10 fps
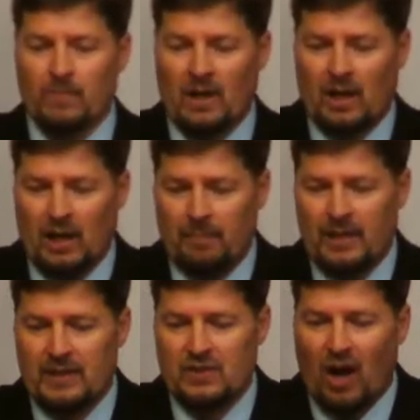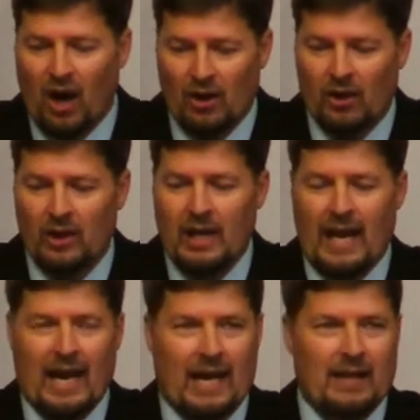um, his daughter
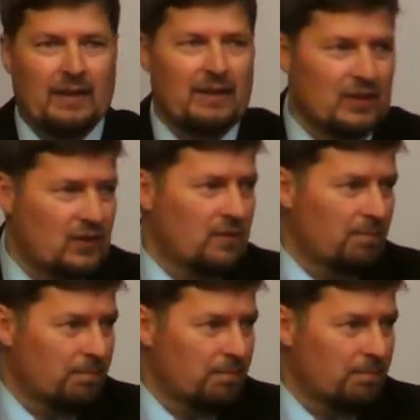and this